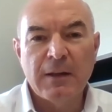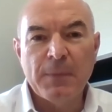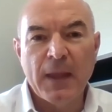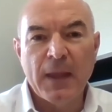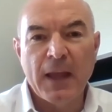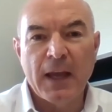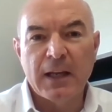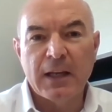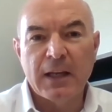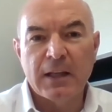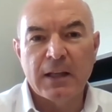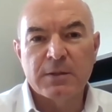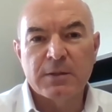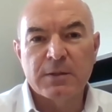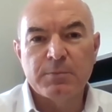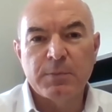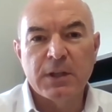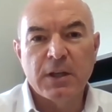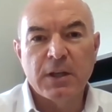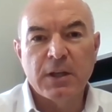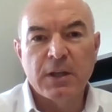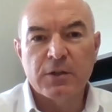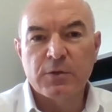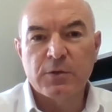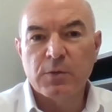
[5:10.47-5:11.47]
And it's
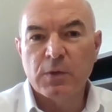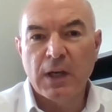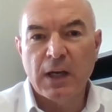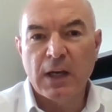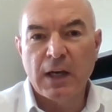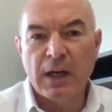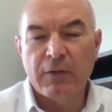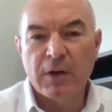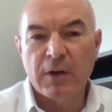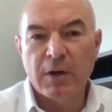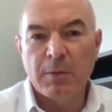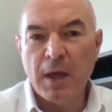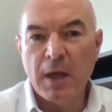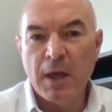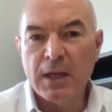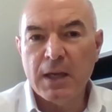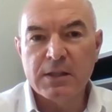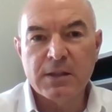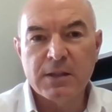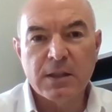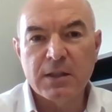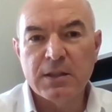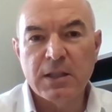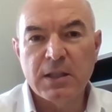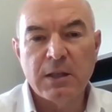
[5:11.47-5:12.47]
because we have an
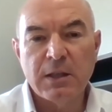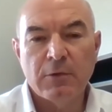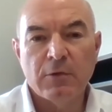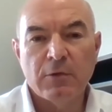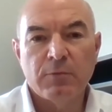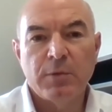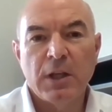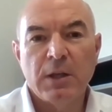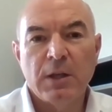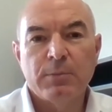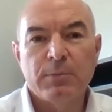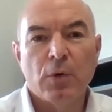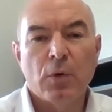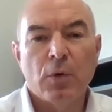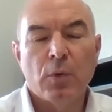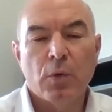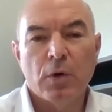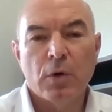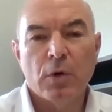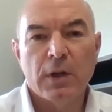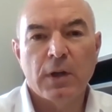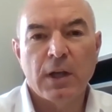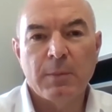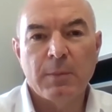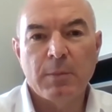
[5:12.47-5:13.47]
amazing team of people
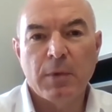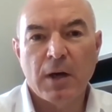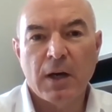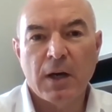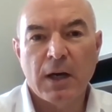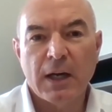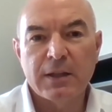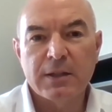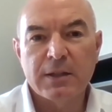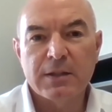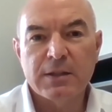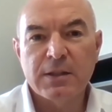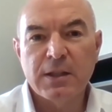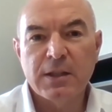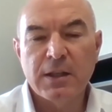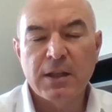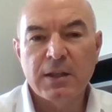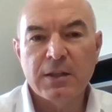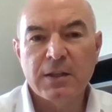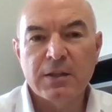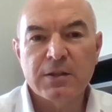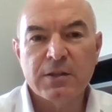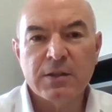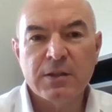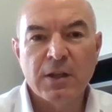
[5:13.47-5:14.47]
working behind the
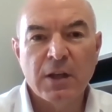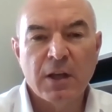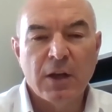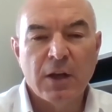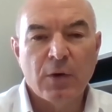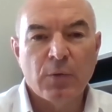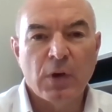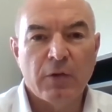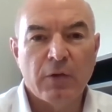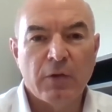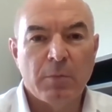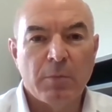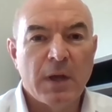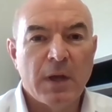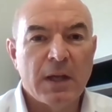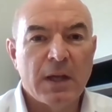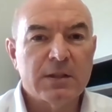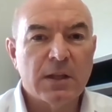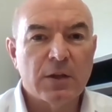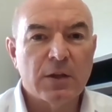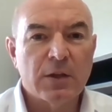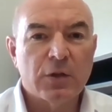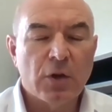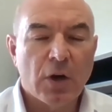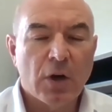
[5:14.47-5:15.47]
scenes. We have
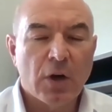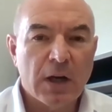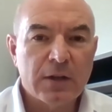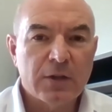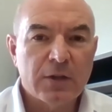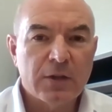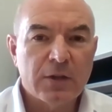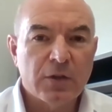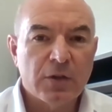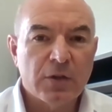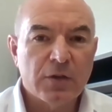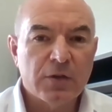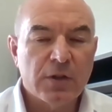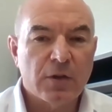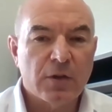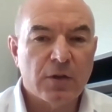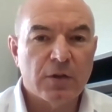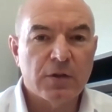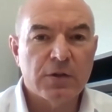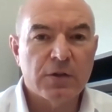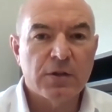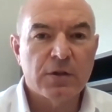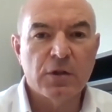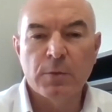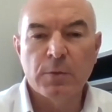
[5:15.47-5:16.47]
amazing doctors that are
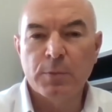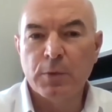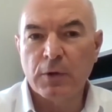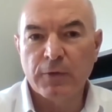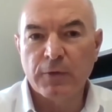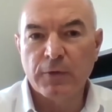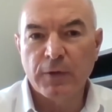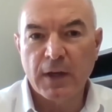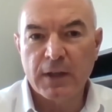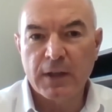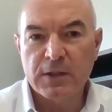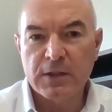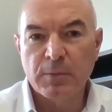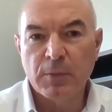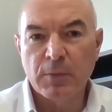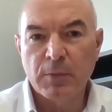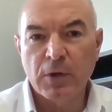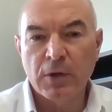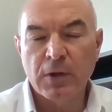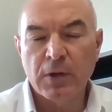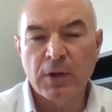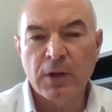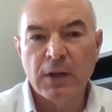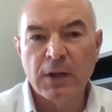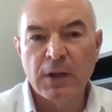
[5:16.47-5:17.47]
super
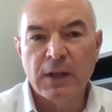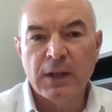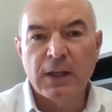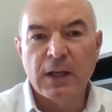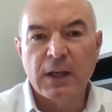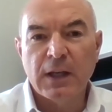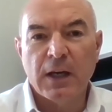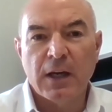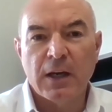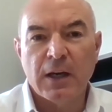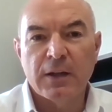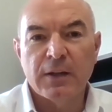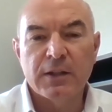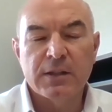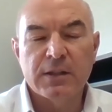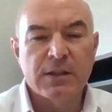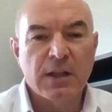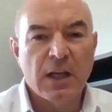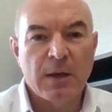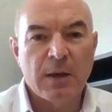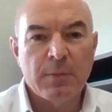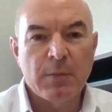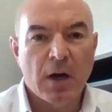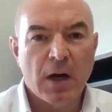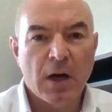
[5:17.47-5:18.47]
flexible, the
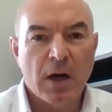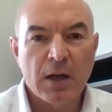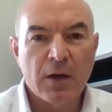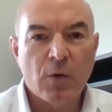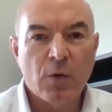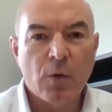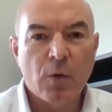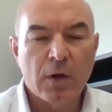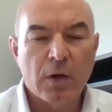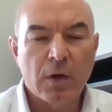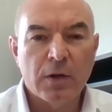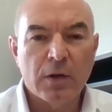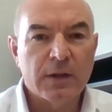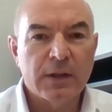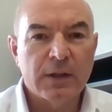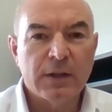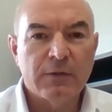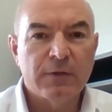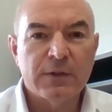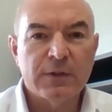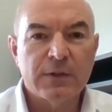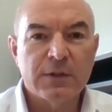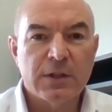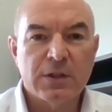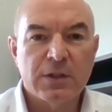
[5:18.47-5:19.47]
same high quality
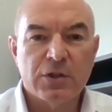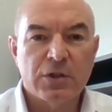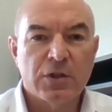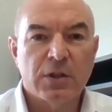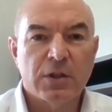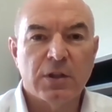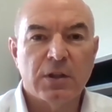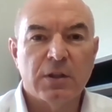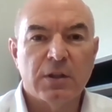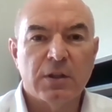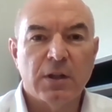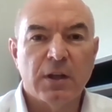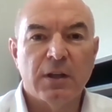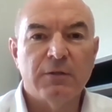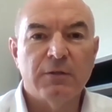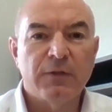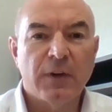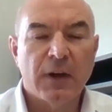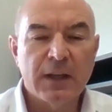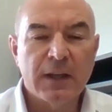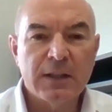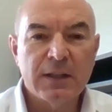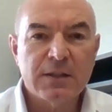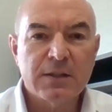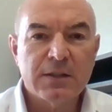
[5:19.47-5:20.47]
physician
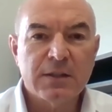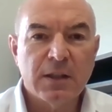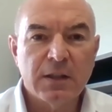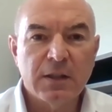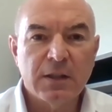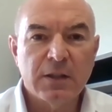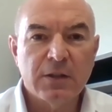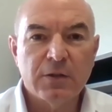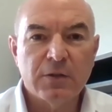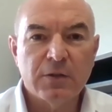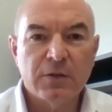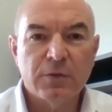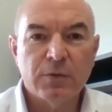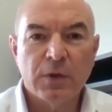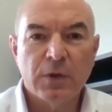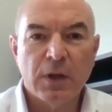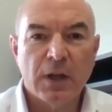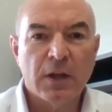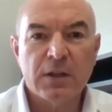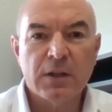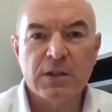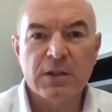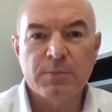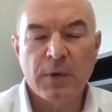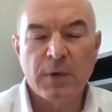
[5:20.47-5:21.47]
advice that you would
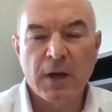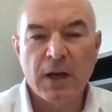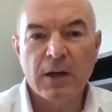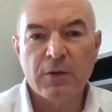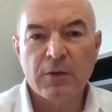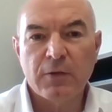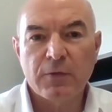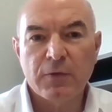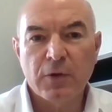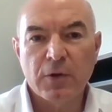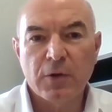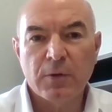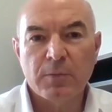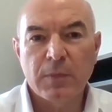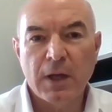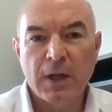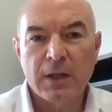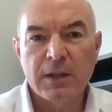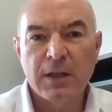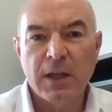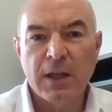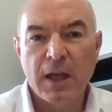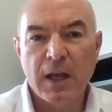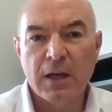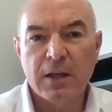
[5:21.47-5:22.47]
expect from
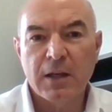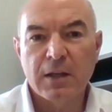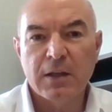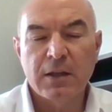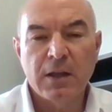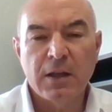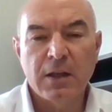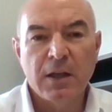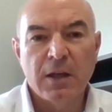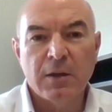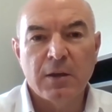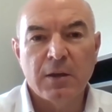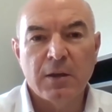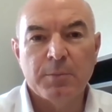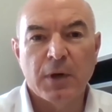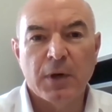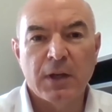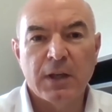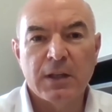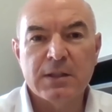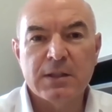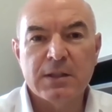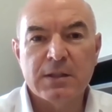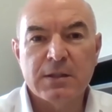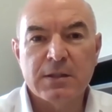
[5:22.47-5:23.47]
Medcan, but
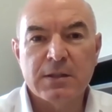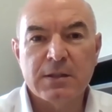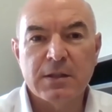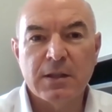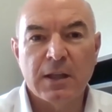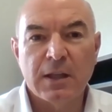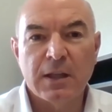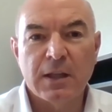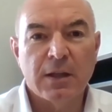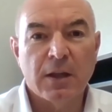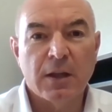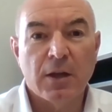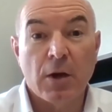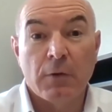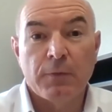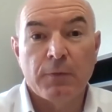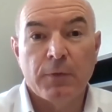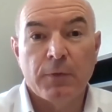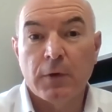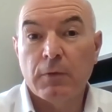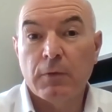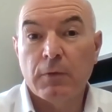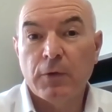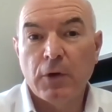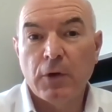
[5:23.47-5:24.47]
it's in the
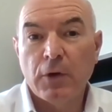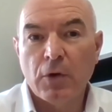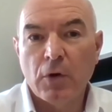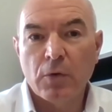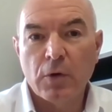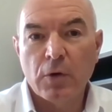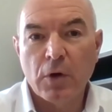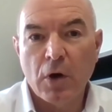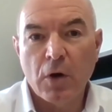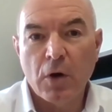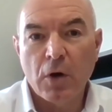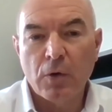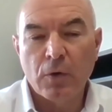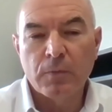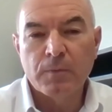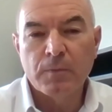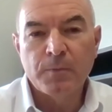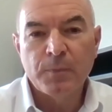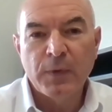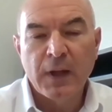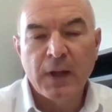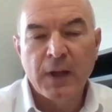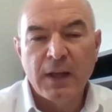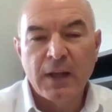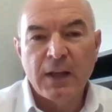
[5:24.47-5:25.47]
comfort of your own home.
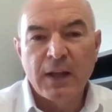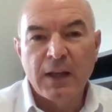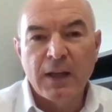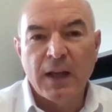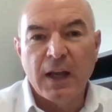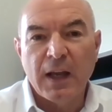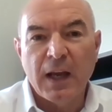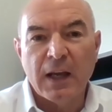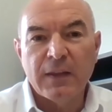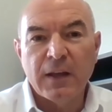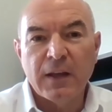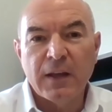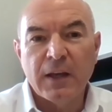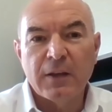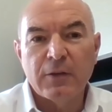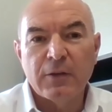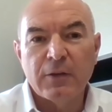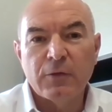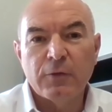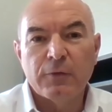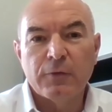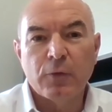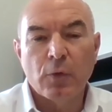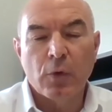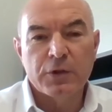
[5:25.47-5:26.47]
And
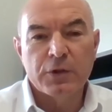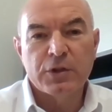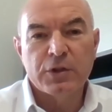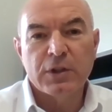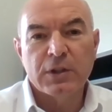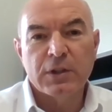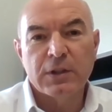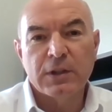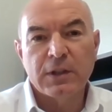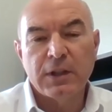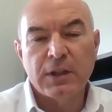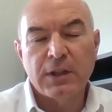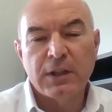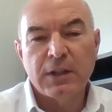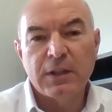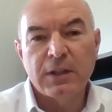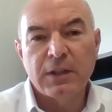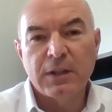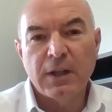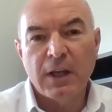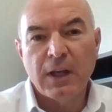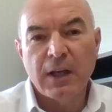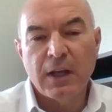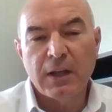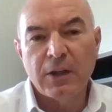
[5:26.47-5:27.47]
then
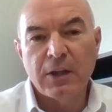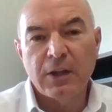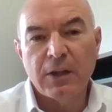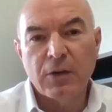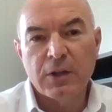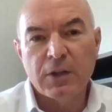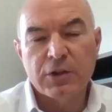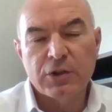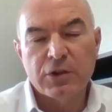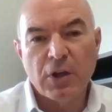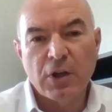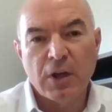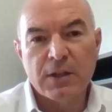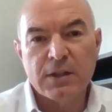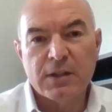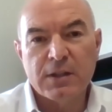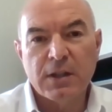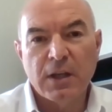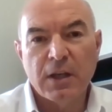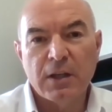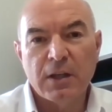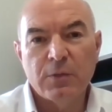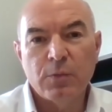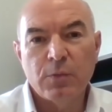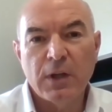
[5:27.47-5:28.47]
fortunately, as Shaun
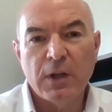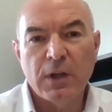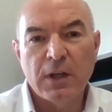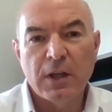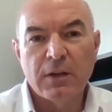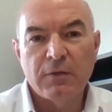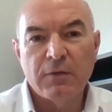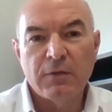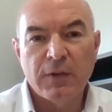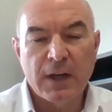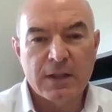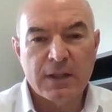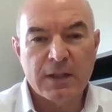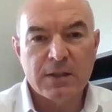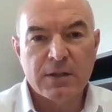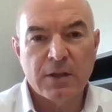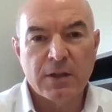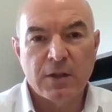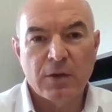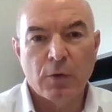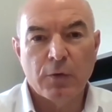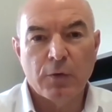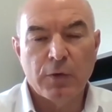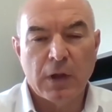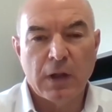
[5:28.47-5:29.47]
said, we had invested
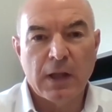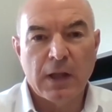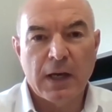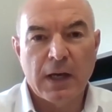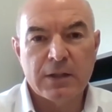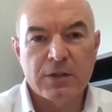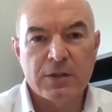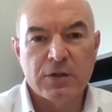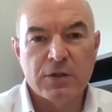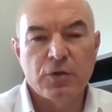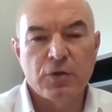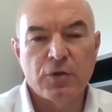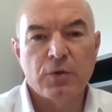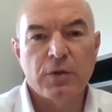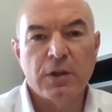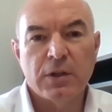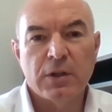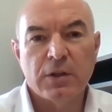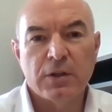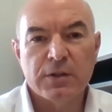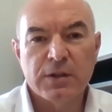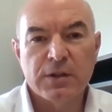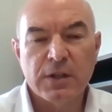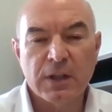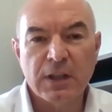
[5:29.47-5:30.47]
over the last 2
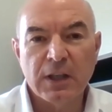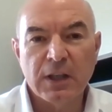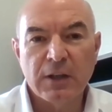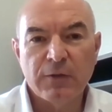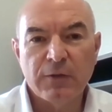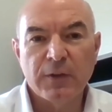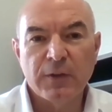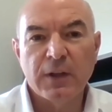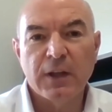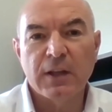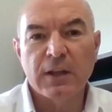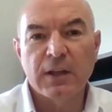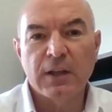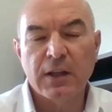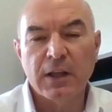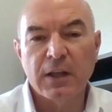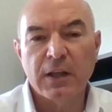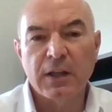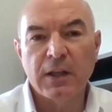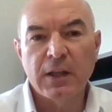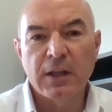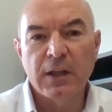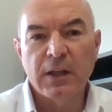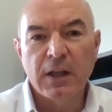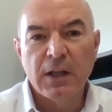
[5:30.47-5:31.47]
years
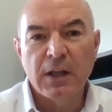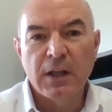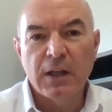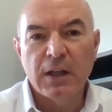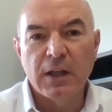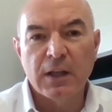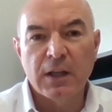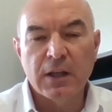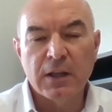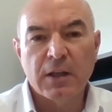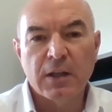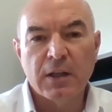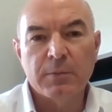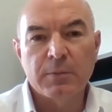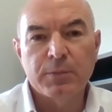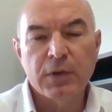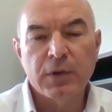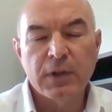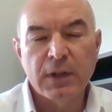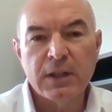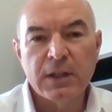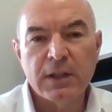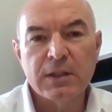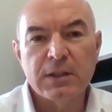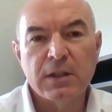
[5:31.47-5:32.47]
significantly in a
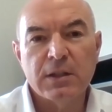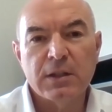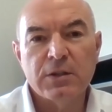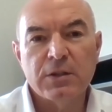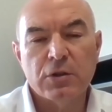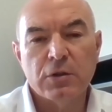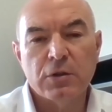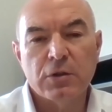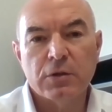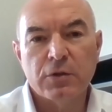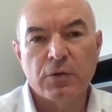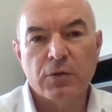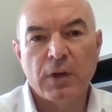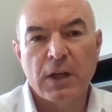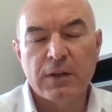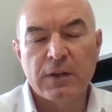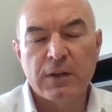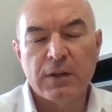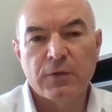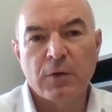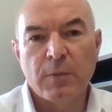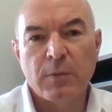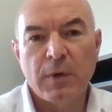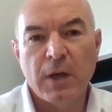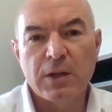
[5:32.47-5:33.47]
complete digital
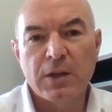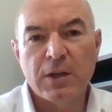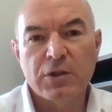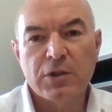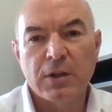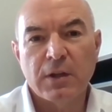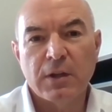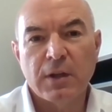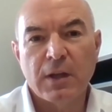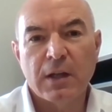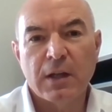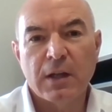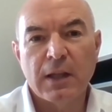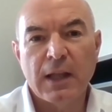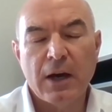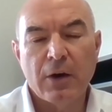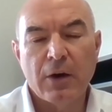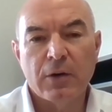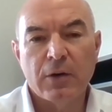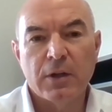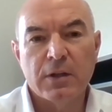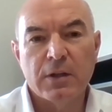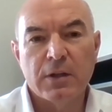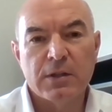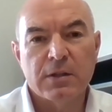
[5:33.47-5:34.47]
transformation that
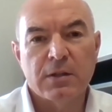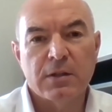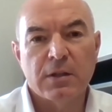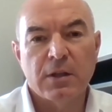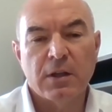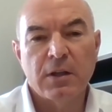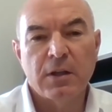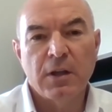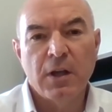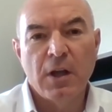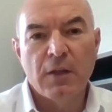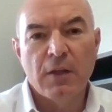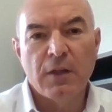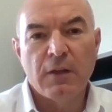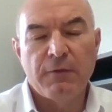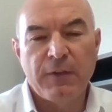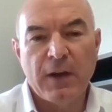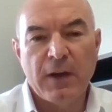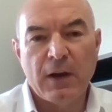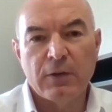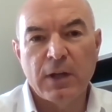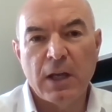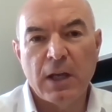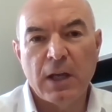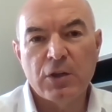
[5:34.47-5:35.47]
allowed us the
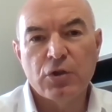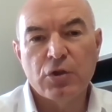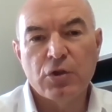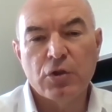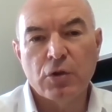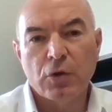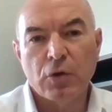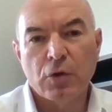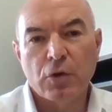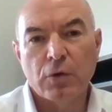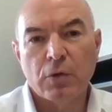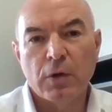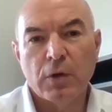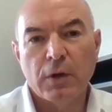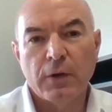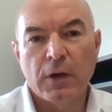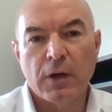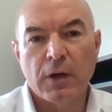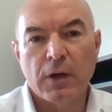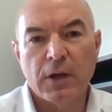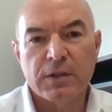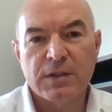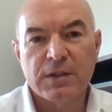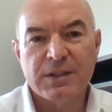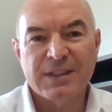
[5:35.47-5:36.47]
foundational
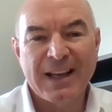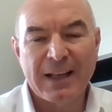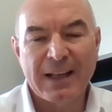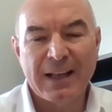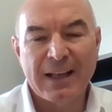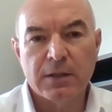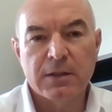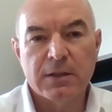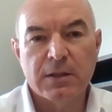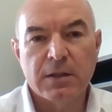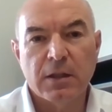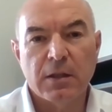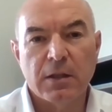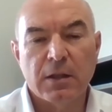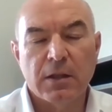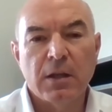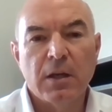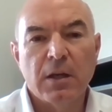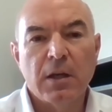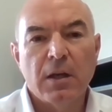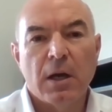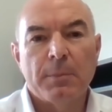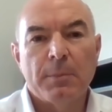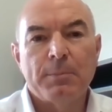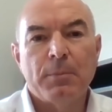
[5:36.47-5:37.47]
skeleton
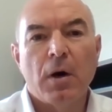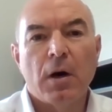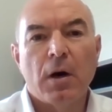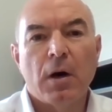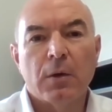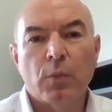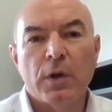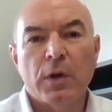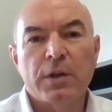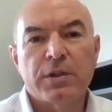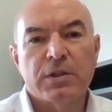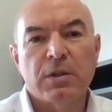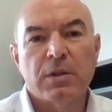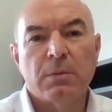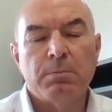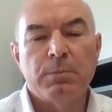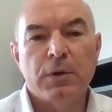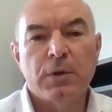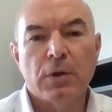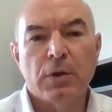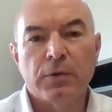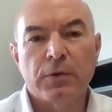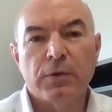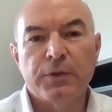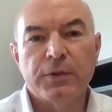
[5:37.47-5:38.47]
upon which to
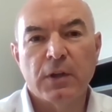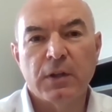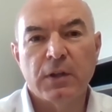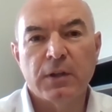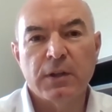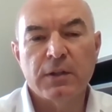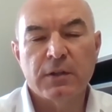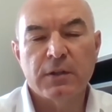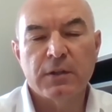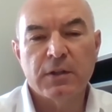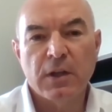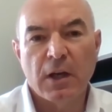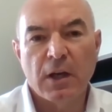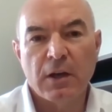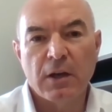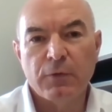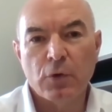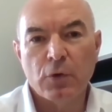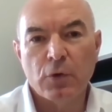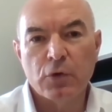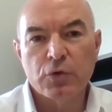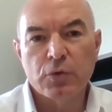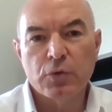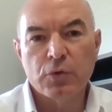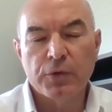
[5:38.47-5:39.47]
build these kind of
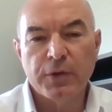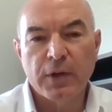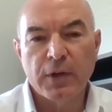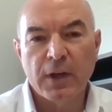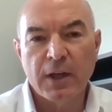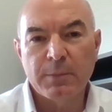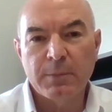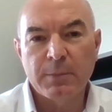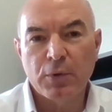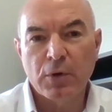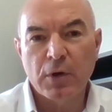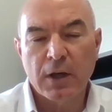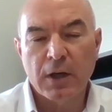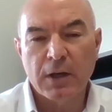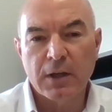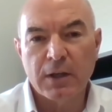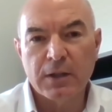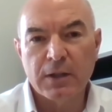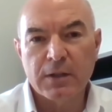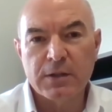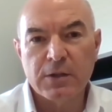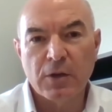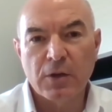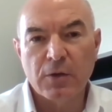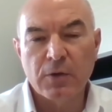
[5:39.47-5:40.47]
virtual type
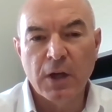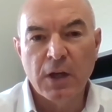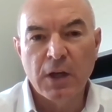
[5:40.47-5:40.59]
products. So